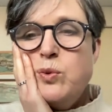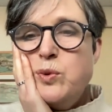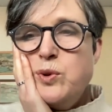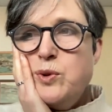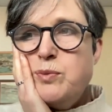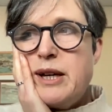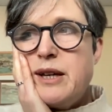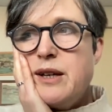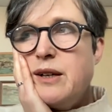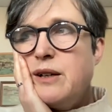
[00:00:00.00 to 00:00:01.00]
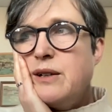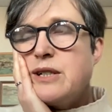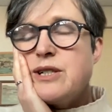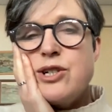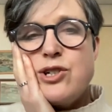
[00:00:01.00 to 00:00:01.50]
making
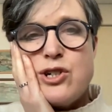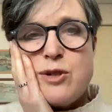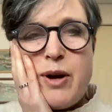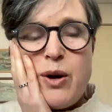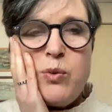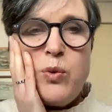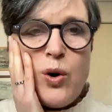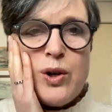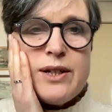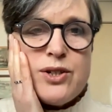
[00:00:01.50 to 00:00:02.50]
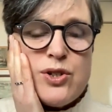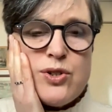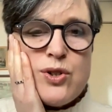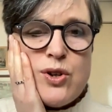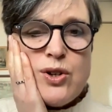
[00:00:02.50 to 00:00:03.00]
decisions about what
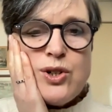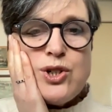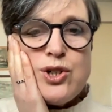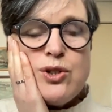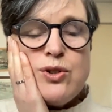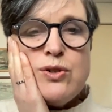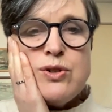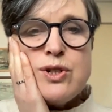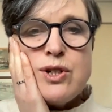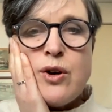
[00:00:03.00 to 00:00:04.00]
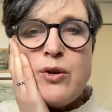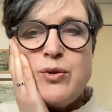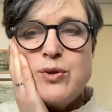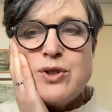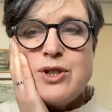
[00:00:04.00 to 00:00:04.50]
issues you're going to choose to
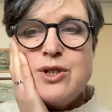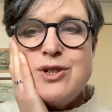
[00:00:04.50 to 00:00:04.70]
go to,